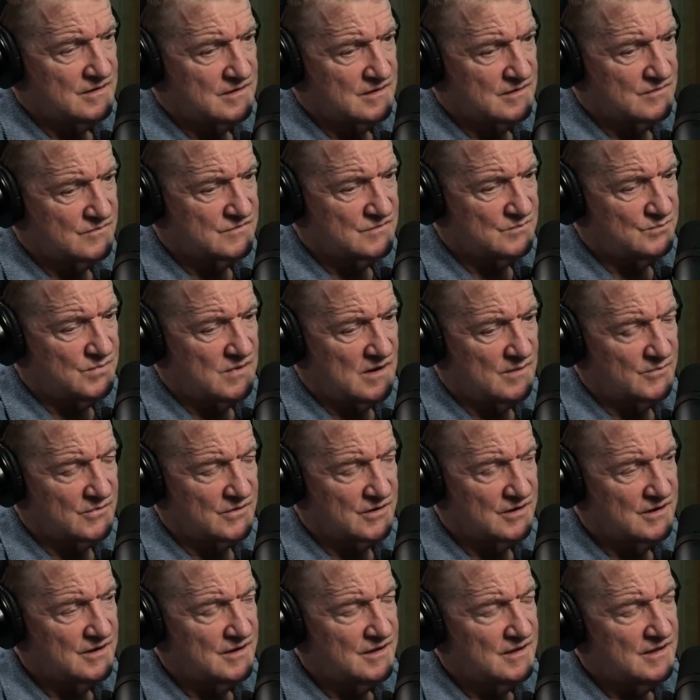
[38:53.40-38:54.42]
That was a
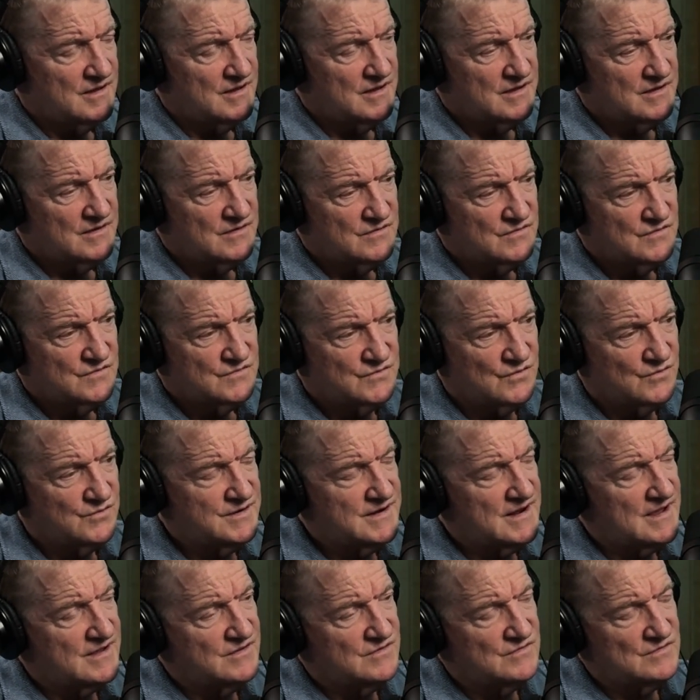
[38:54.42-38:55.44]
bummer. So
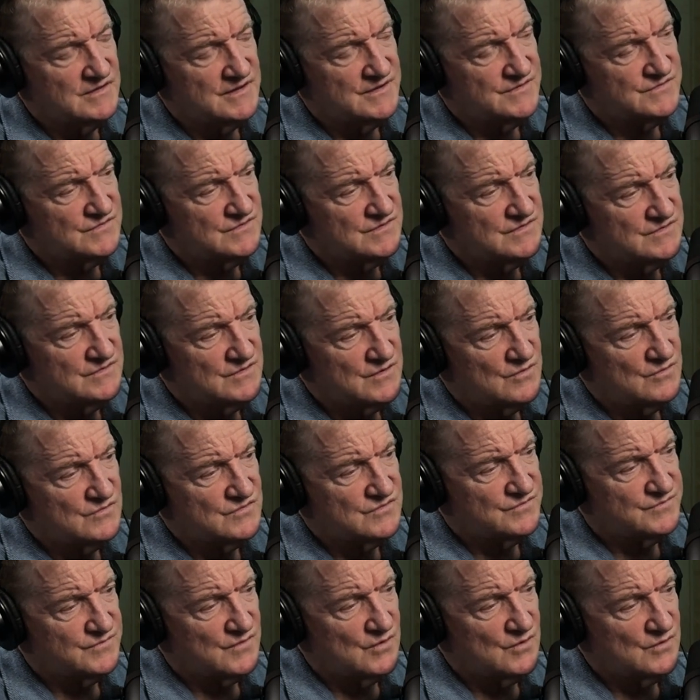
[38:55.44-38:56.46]
you're listening to those
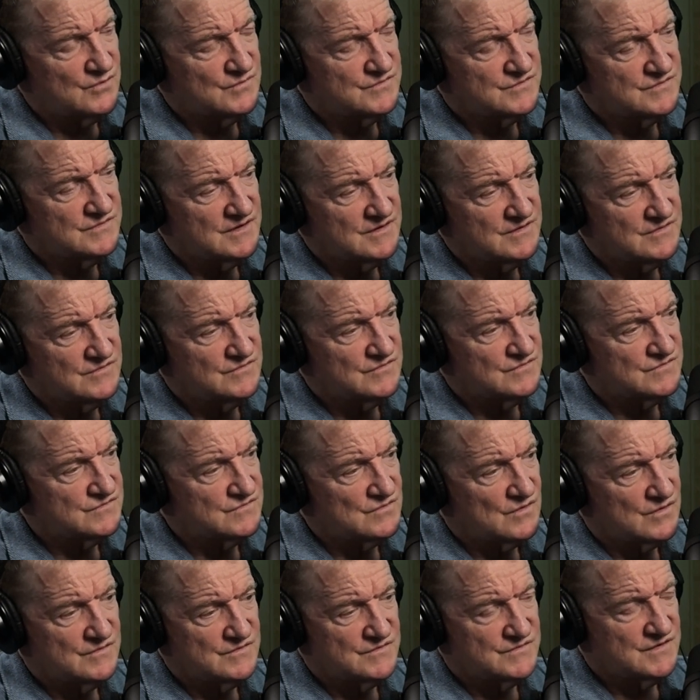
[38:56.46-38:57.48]
folks, and then you're just
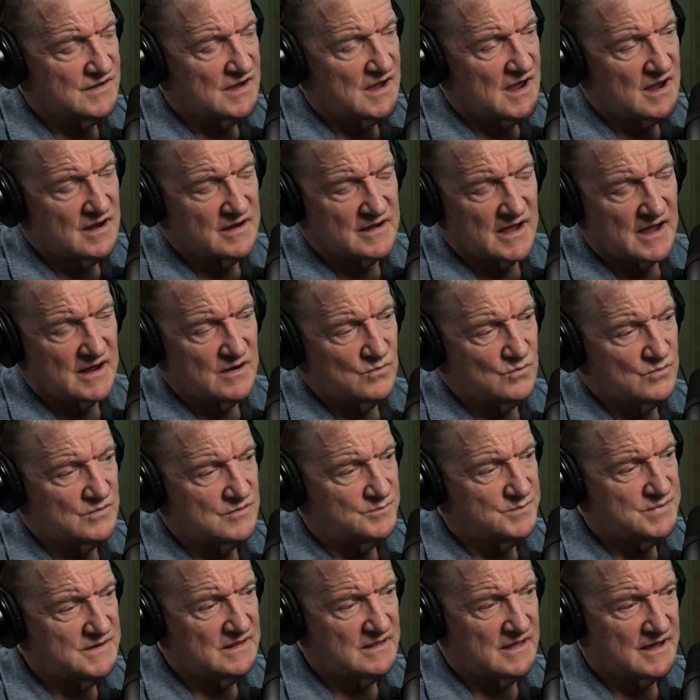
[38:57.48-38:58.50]
starting to say, I kind of want
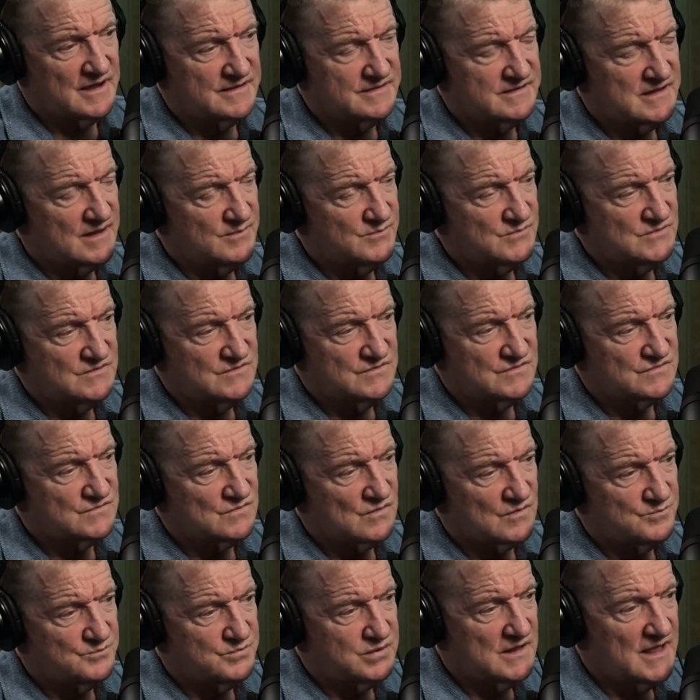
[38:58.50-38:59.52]
to be like them. You just
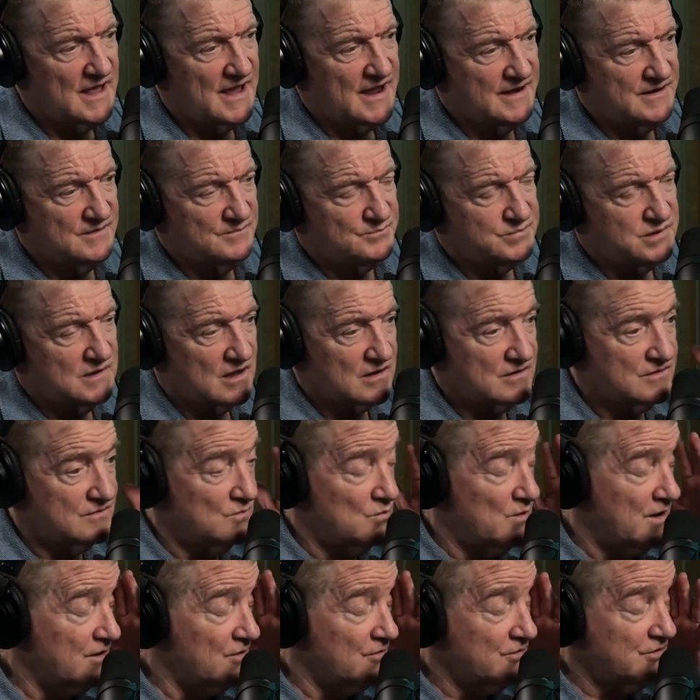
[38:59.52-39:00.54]
start playing and plucking
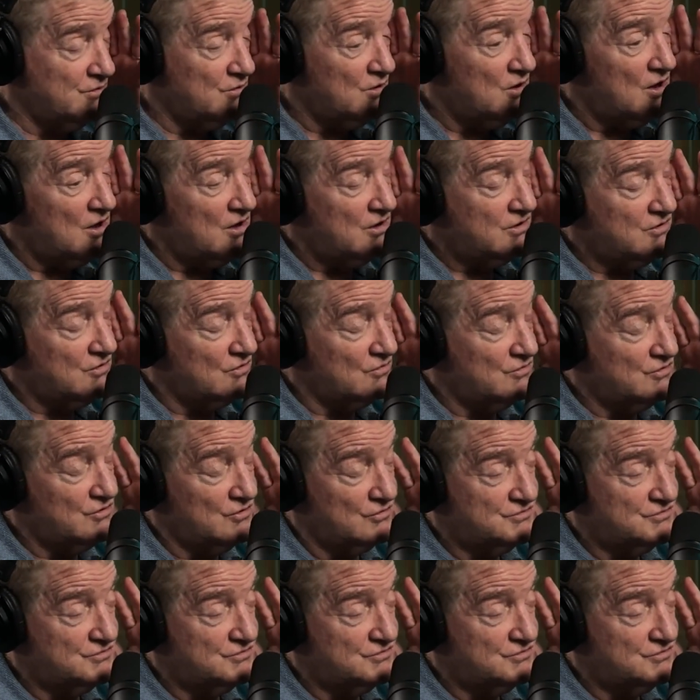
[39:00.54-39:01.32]
away, or you're